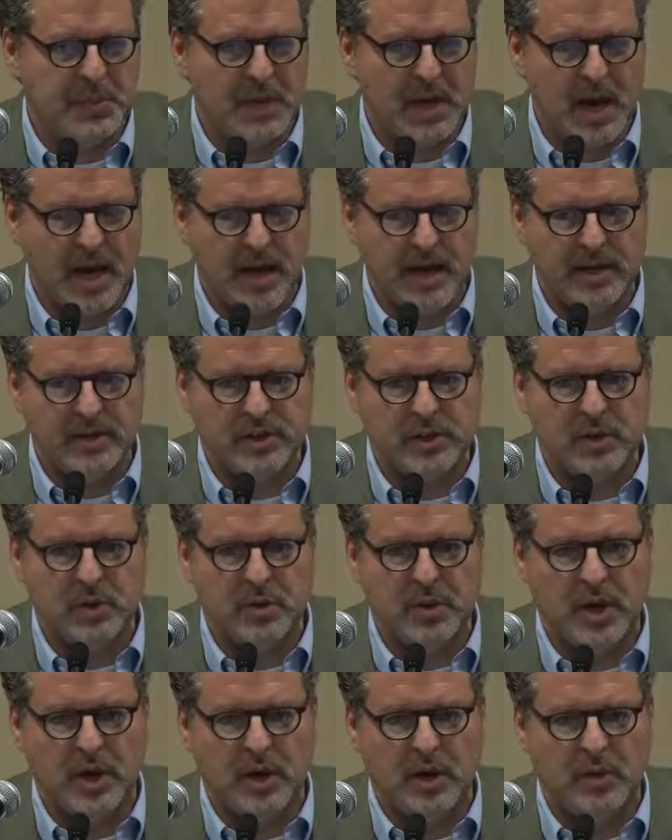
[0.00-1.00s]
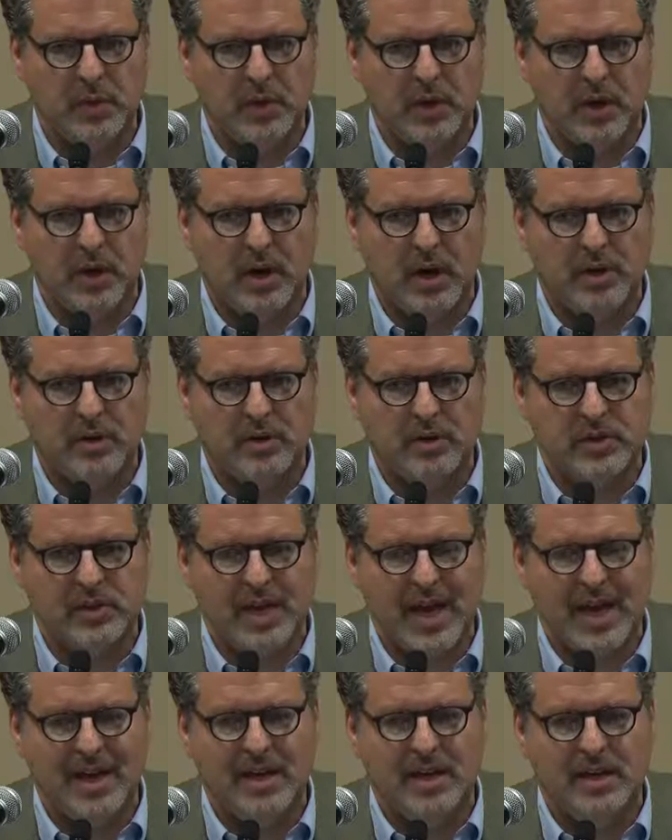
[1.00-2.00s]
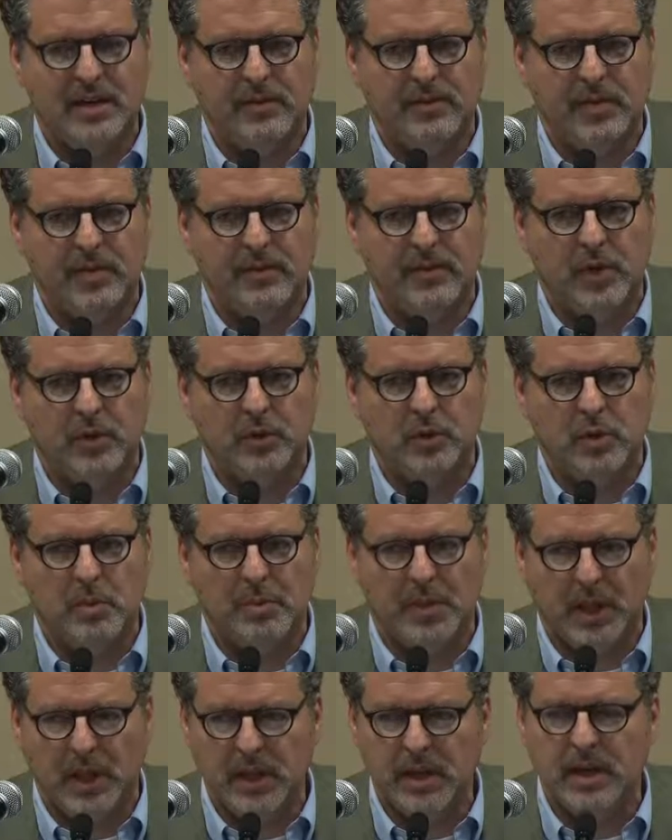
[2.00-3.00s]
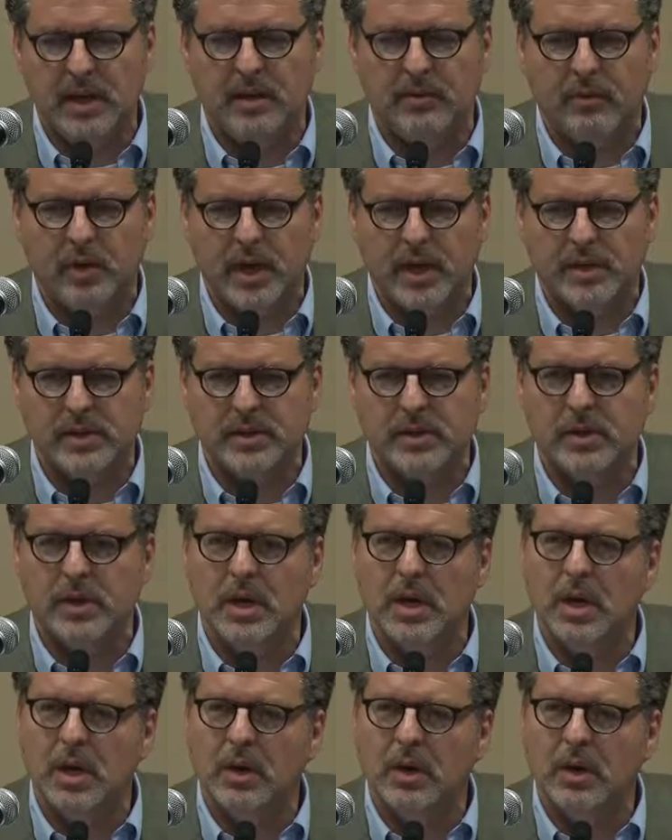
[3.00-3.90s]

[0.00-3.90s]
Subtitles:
ties to their understanding of the vulnerability of rights.